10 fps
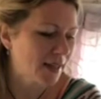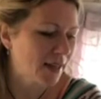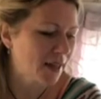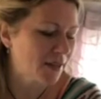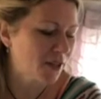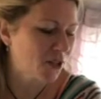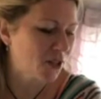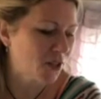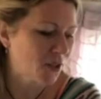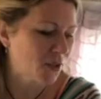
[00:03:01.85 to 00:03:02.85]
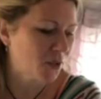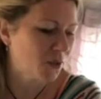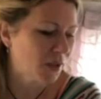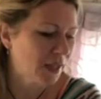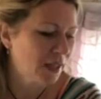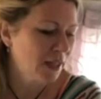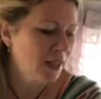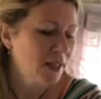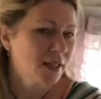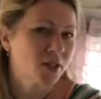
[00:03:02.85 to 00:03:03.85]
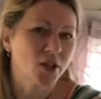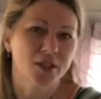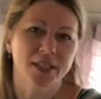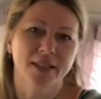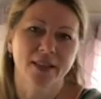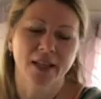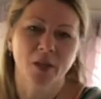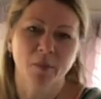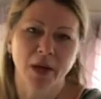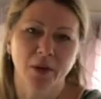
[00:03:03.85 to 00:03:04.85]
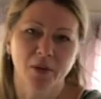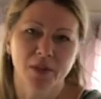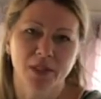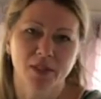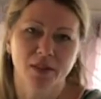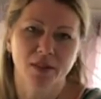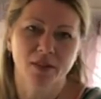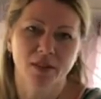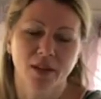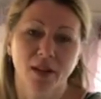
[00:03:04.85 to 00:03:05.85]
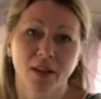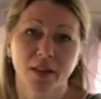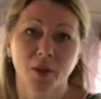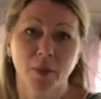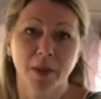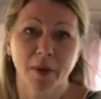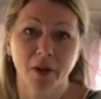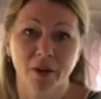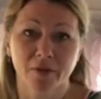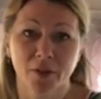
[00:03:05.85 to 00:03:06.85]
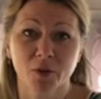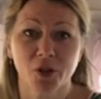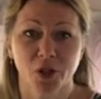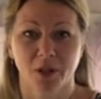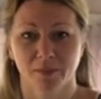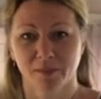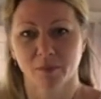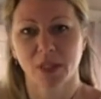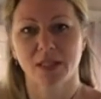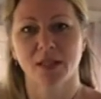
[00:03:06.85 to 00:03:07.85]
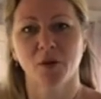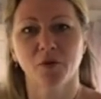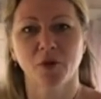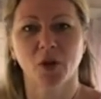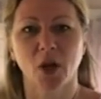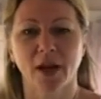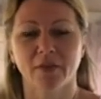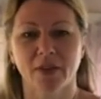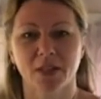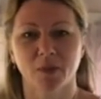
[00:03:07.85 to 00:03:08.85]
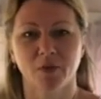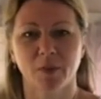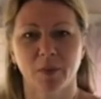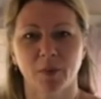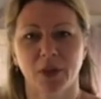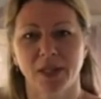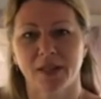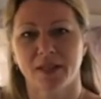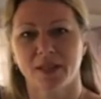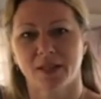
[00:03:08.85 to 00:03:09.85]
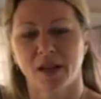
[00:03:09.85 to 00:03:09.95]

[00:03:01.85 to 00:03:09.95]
us to start to think about a little bit about our future, because I know for a lot of us we've been put in this